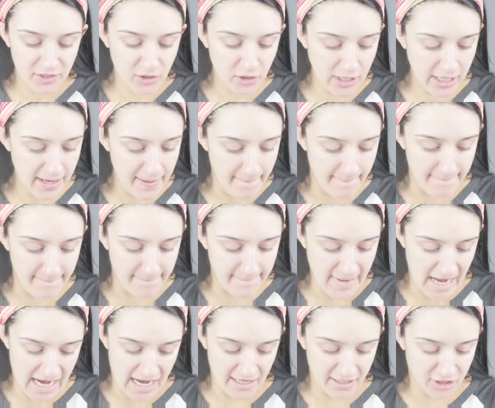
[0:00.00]
a
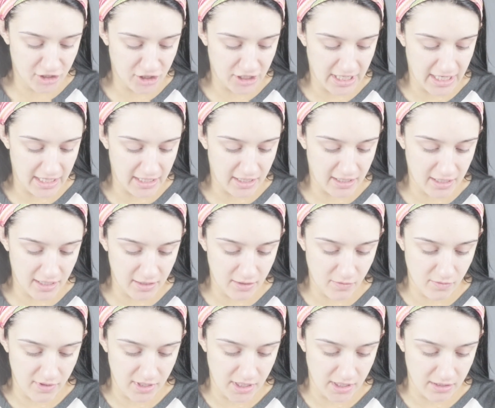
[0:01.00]
matte shade. I kind of
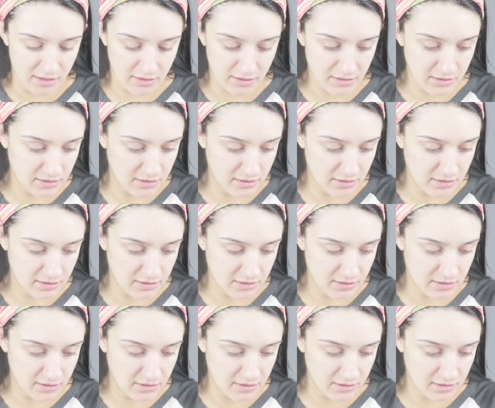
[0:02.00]
want to